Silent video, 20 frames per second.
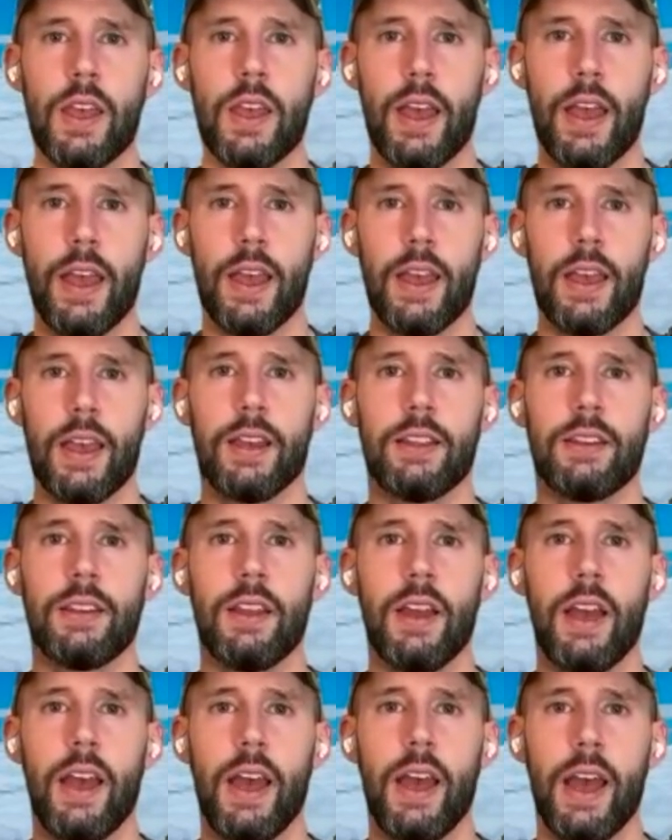
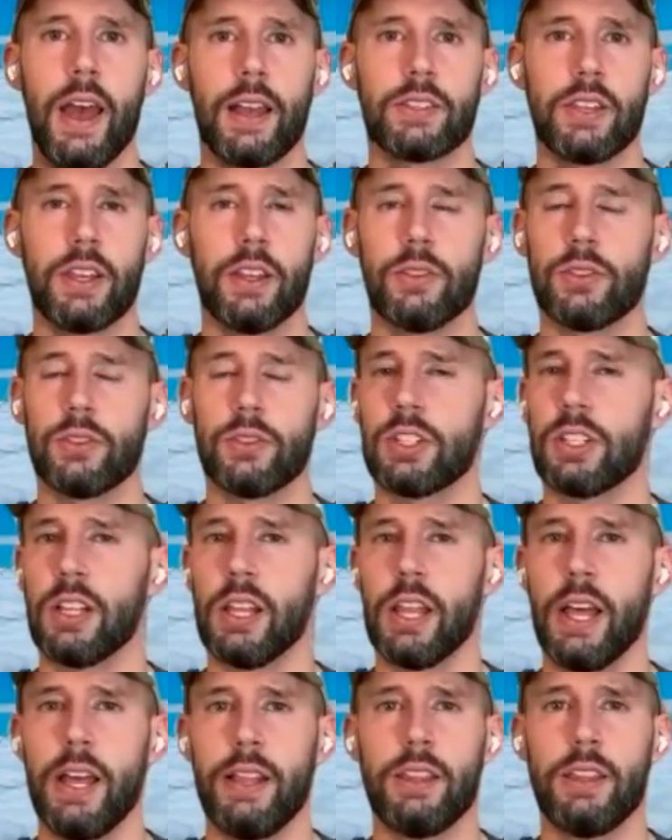and exhale. Just
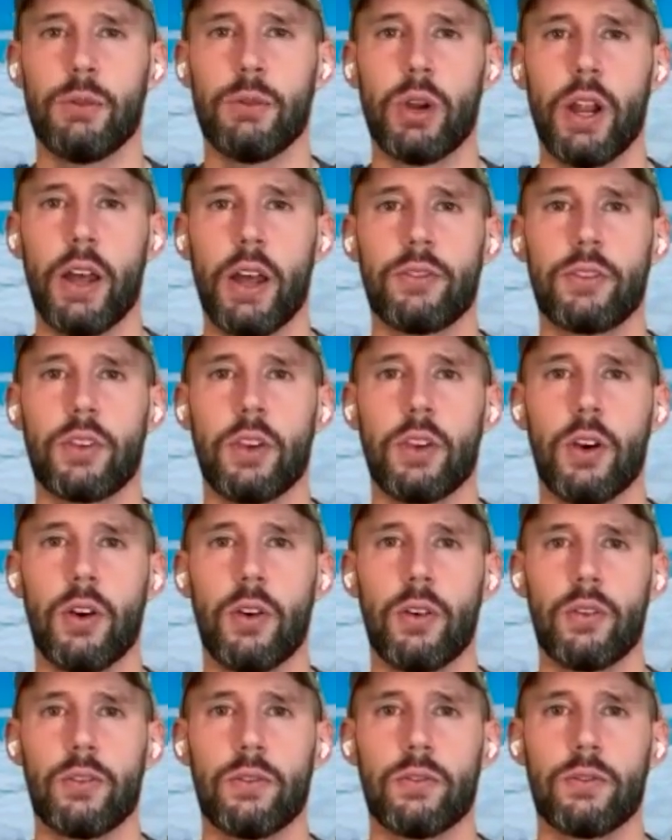let the breath
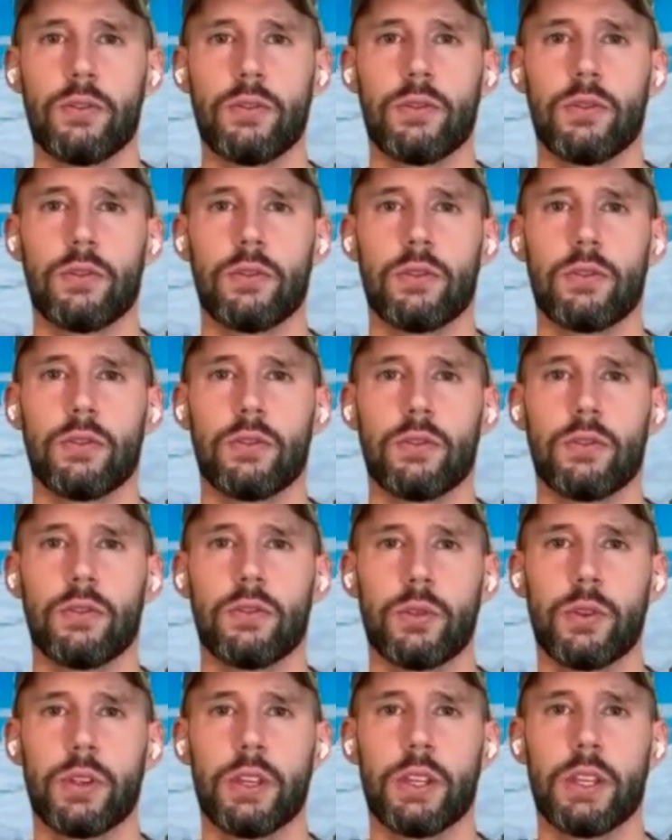go.
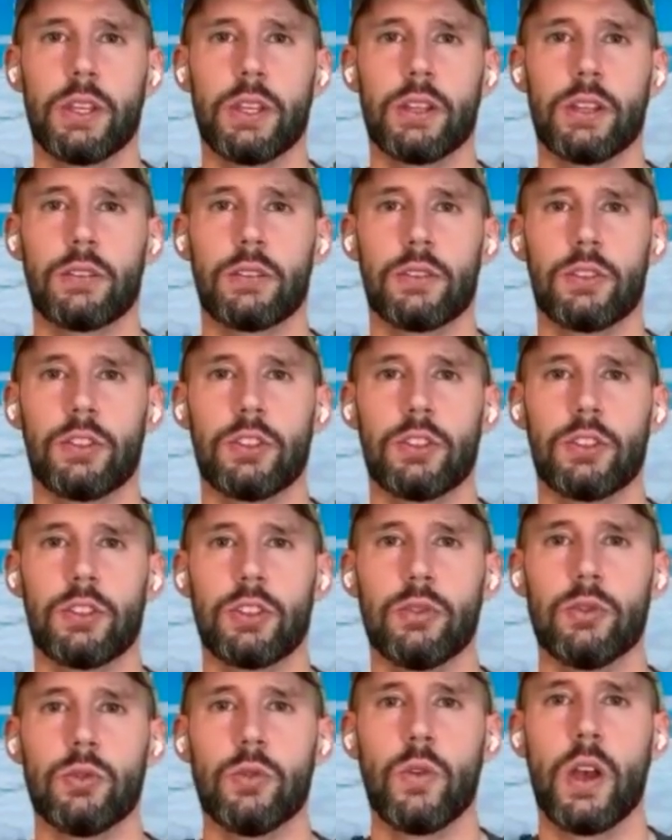3,
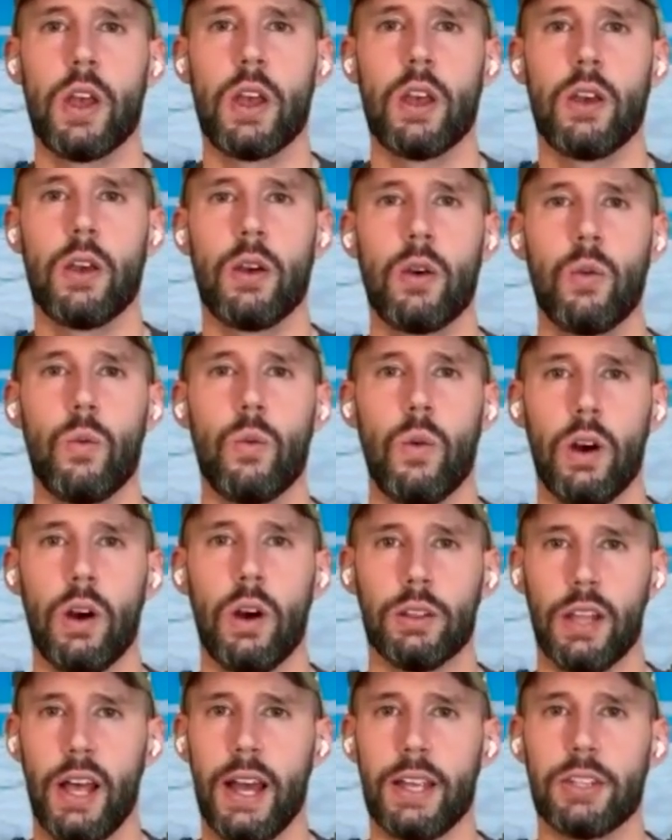2,
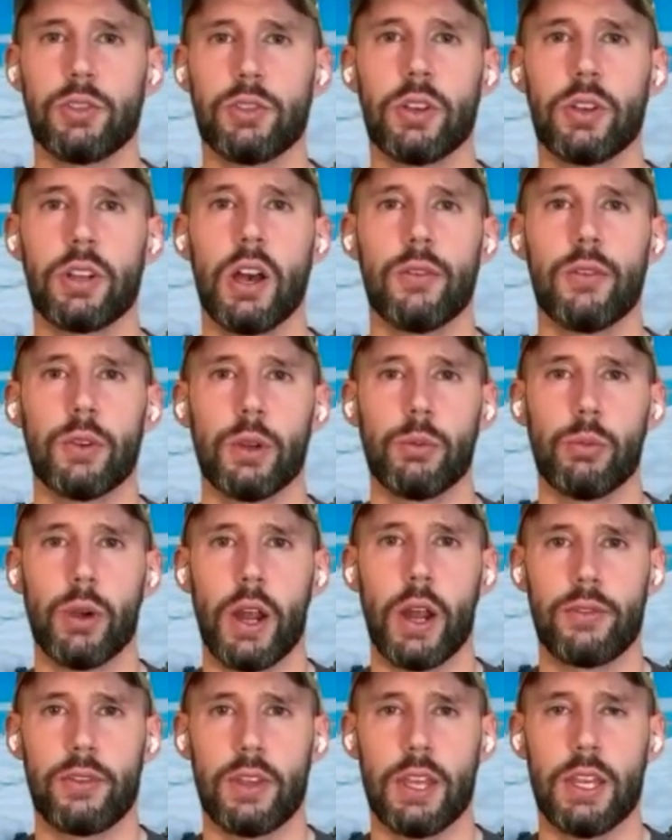1. Last recovery
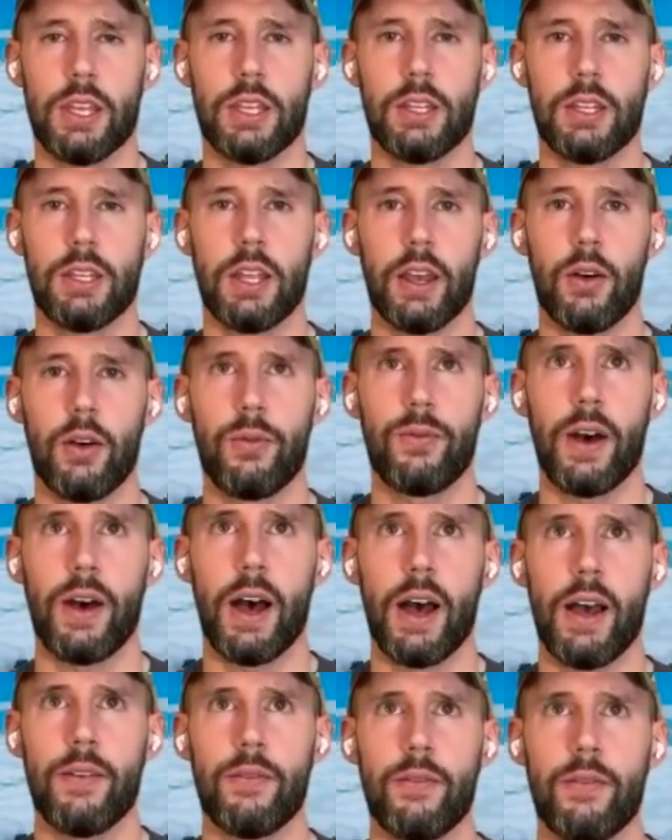breath. Inhale.
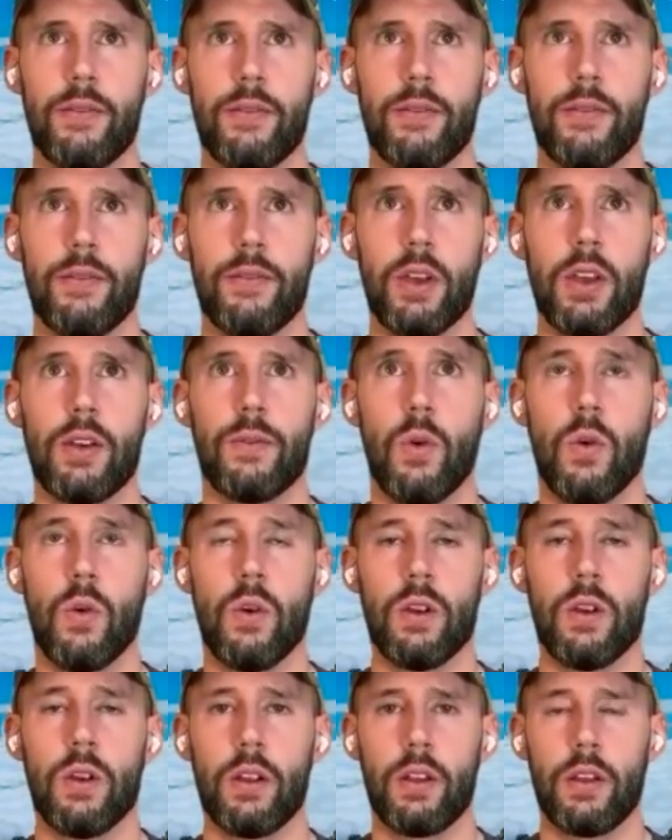5,
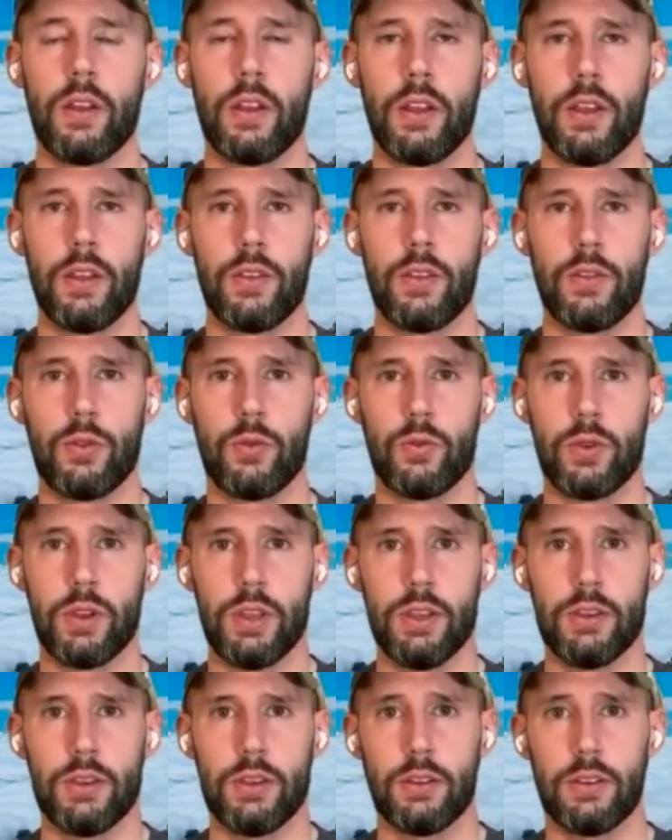4,
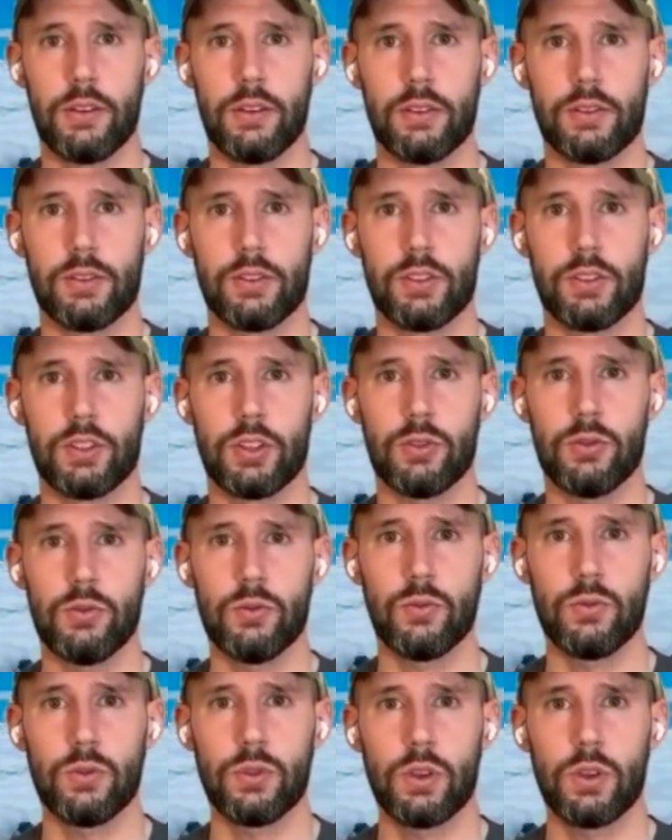3, 2,